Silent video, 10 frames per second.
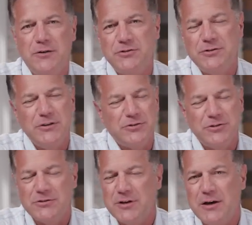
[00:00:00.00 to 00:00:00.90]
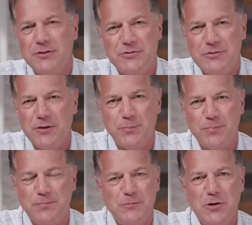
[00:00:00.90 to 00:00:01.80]
It's just like,
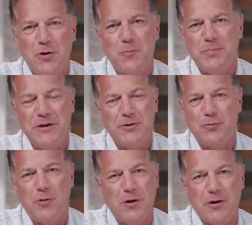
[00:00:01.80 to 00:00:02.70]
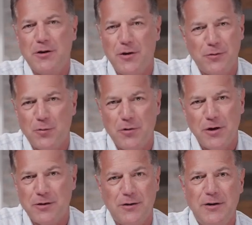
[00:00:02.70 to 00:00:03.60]
you know, Peter walking on the
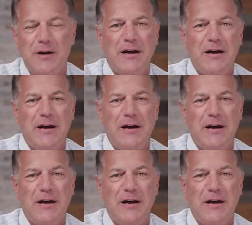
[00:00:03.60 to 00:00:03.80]
water.